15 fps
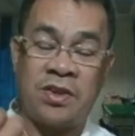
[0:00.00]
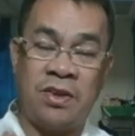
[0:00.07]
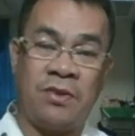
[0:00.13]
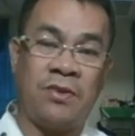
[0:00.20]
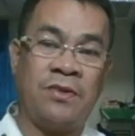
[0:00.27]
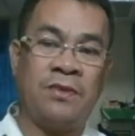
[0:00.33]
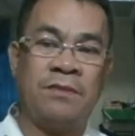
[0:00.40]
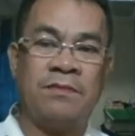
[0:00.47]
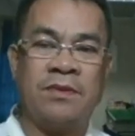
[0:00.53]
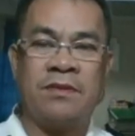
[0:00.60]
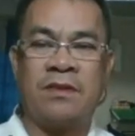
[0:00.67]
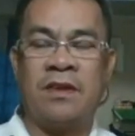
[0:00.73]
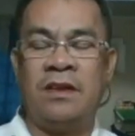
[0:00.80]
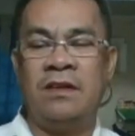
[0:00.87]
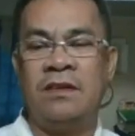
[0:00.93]
you.
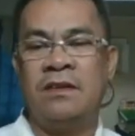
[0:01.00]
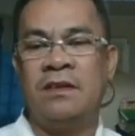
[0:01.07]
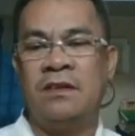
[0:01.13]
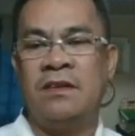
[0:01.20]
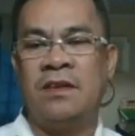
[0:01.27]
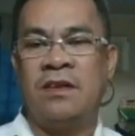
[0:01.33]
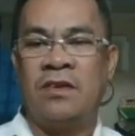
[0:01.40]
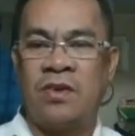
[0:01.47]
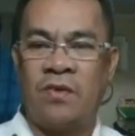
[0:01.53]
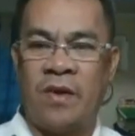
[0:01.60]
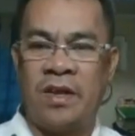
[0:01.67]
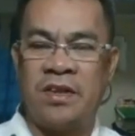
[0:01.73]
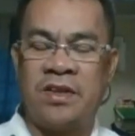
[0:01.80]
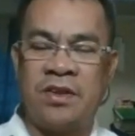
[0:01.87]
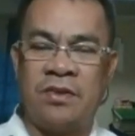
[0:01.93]
Okay,
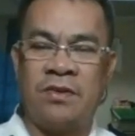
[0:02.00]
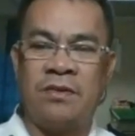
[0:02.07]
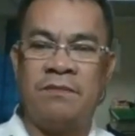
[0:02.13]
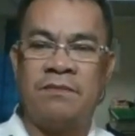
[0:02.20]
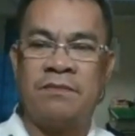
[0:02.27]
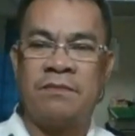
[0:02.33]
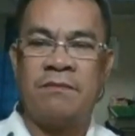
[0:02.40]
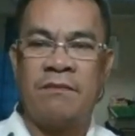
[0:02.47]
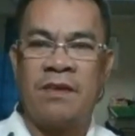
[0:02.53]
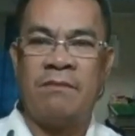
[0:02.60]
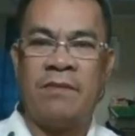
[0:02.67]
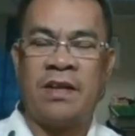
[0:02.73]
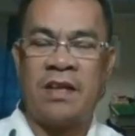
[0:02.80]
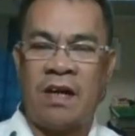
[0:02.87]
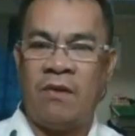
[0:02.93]
towards you.
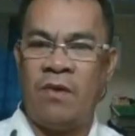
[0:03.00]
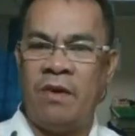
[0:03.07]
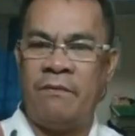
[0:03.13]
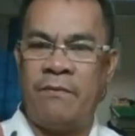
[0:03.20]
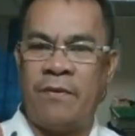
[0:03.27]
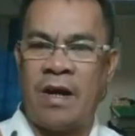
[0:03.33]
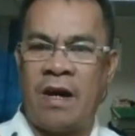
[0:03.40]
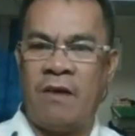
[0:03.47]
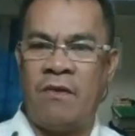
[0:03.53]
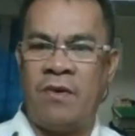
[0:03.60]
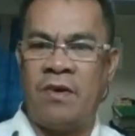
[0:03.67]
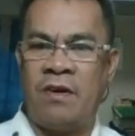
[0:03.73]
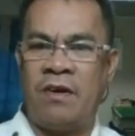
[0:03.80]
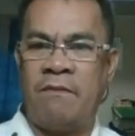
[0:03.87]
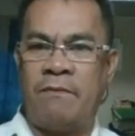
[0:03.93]
But
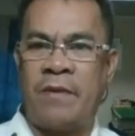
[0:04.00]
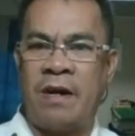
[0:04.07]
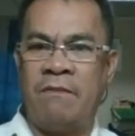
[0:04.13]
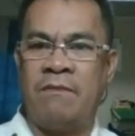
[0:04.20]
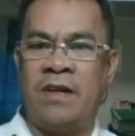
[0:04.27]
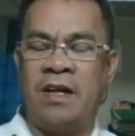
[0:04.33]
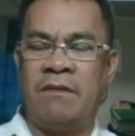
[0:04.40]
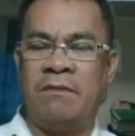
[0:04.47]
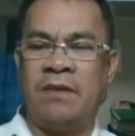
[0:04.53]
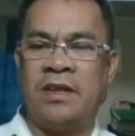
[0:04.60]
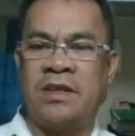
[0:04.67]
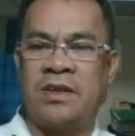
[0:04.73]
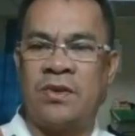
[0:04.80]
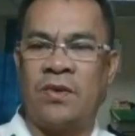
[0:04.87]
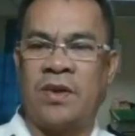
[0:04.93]
our problem
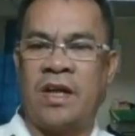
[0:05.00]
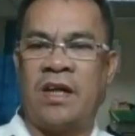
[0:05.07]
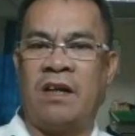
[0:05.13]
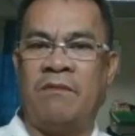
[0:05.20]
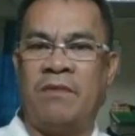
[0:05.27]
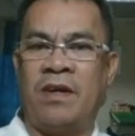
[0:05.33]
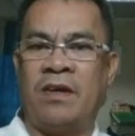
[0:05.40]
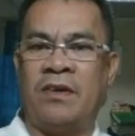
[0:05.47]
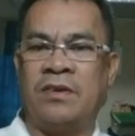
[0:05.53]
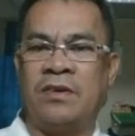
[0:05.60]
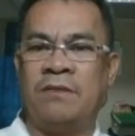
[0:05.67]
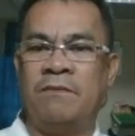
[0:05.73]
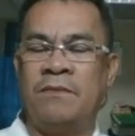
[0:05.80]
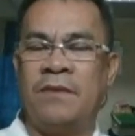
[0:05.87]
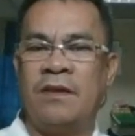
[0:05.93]
is talking
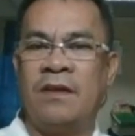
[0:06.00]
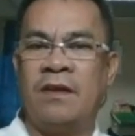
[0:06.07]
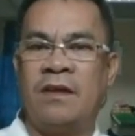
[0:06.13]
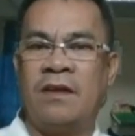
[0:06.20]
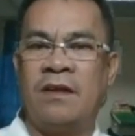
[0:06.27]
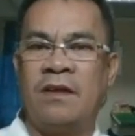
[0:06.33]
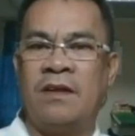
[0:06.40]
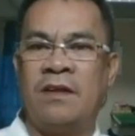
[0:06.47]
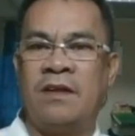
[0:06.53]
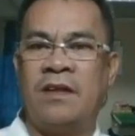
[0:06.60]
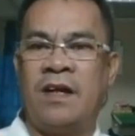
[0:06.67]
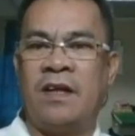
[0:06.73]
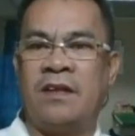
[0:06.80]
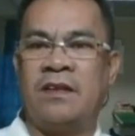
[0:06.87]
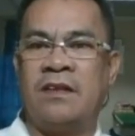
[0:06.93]
about
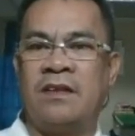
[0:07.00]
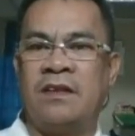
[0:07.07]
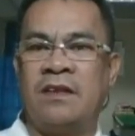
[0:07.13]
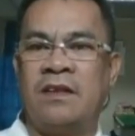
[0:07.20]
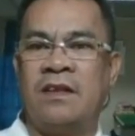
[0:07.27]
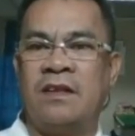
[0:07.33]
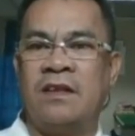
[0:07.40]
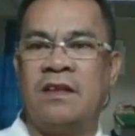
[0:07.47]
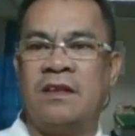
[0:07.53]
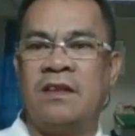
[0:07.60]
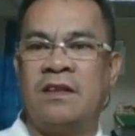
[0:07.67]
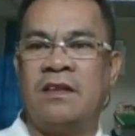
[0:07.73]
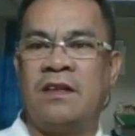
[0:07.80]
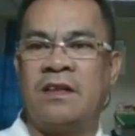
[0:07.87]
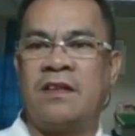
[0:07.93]
that
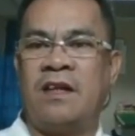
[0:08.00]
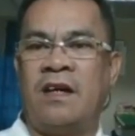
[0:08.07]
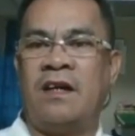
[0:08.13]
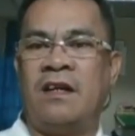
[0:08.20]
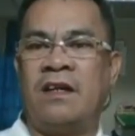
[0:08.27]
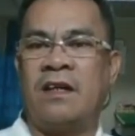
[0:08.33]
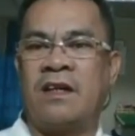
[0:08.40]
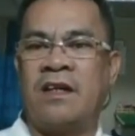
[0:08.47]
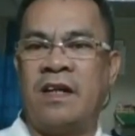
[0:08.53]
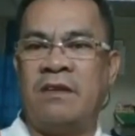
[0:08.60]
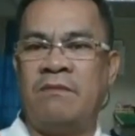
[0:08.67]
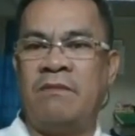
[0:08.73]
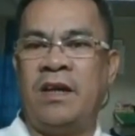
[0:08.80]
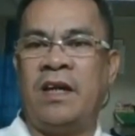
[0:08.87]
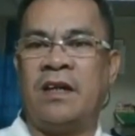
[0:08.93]
the car
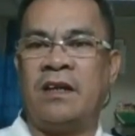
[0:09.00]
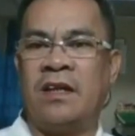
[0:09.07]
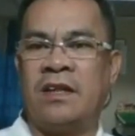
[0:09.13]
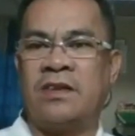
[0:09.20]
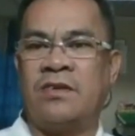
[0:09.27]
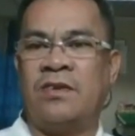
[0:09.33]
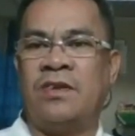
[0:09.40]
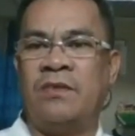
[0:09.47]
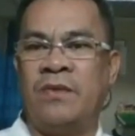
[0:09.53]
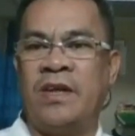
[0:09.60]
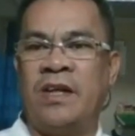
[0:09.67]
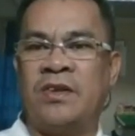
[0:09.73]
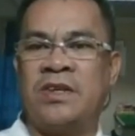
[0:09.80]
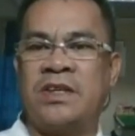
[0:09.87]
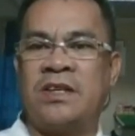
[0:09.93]
can make the turn
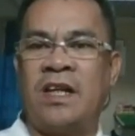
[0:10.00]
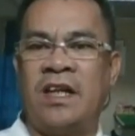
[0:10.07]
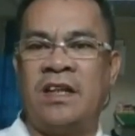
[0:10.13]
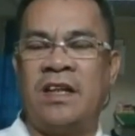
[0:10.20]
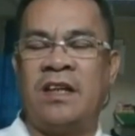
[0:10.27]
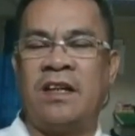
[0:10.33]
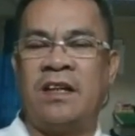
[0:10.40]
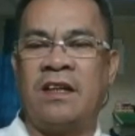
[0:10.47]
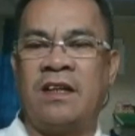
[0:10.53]
without sliding